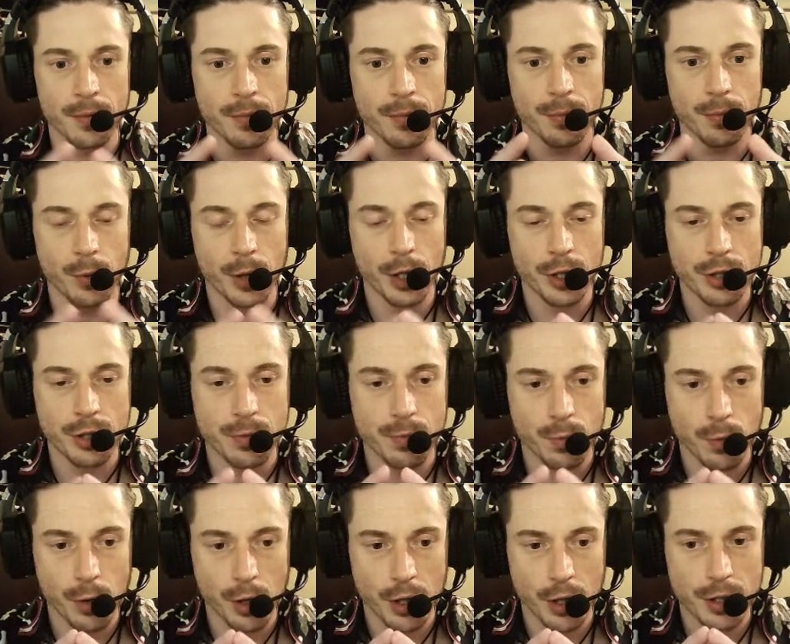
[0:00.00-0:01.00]
which
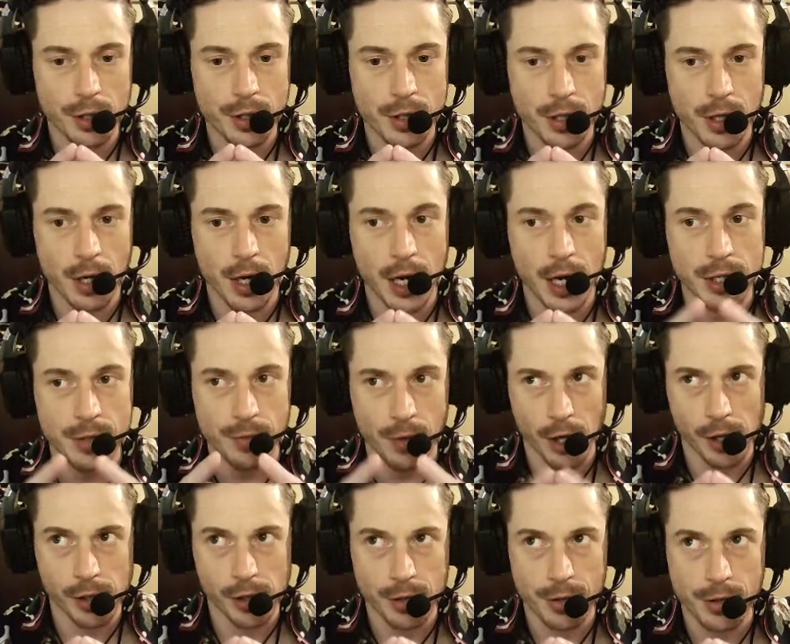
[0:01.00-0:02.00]
works as
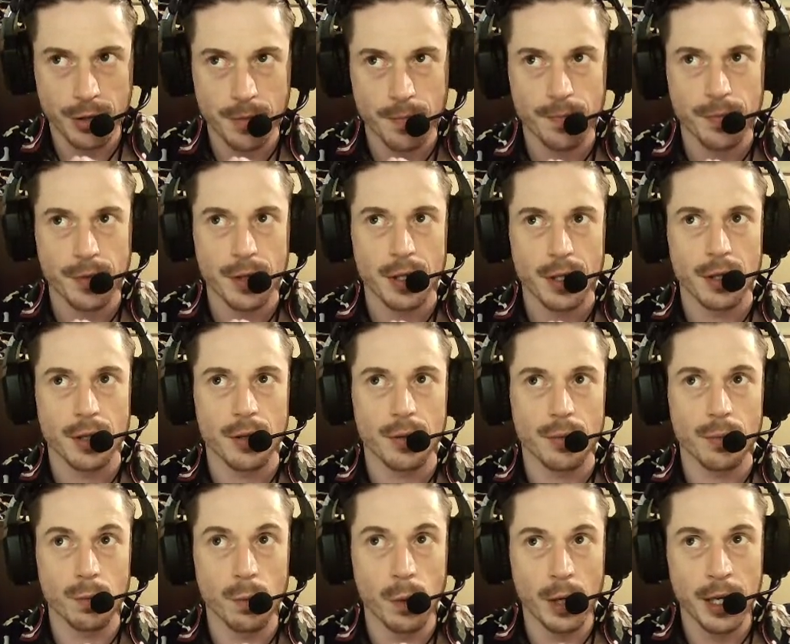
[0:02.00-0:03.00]
follows.
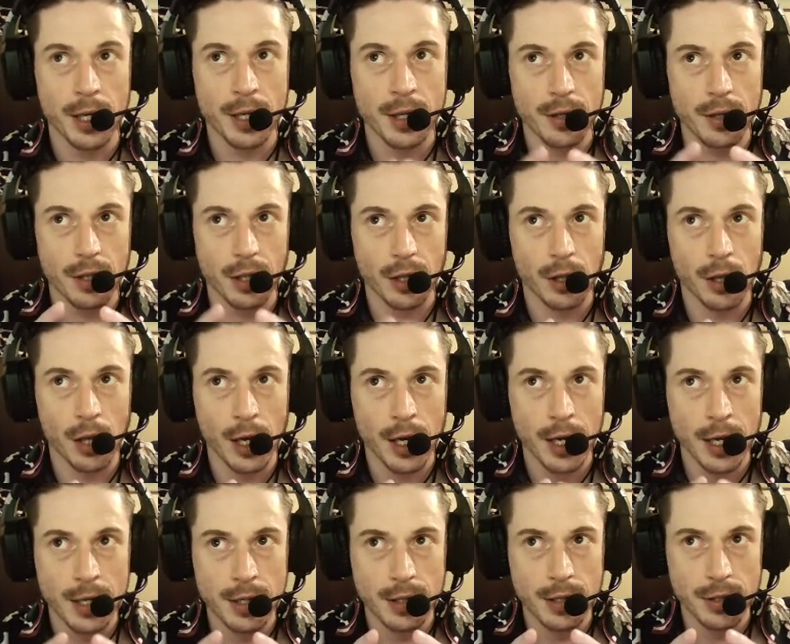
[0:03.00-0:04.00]
When the
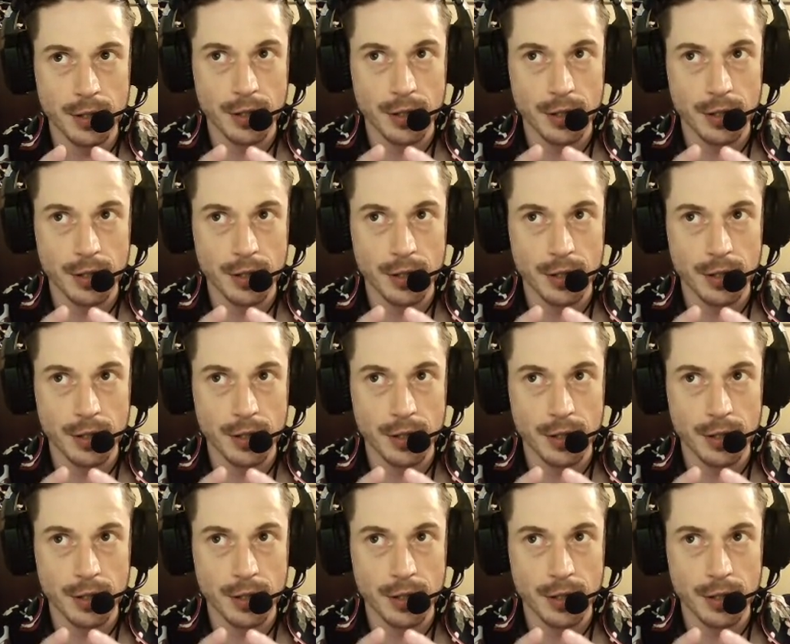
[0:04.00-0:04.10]
client